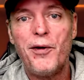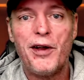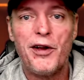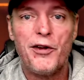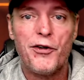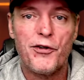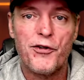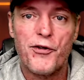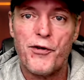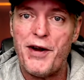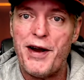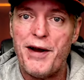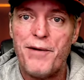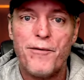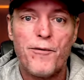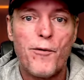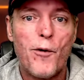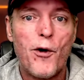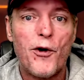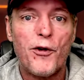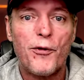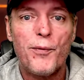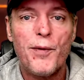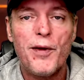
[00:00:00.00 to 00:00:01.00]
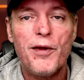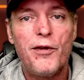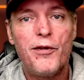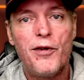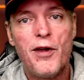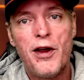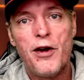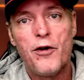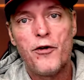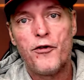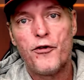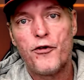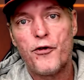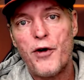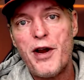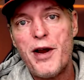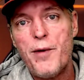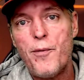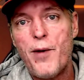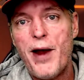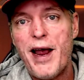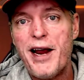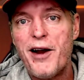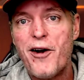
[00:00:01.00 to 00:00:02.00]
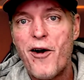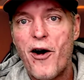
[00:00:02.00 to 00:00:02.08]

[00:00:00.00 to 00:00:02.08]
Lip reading: It's Tree Enforcements, Dreamway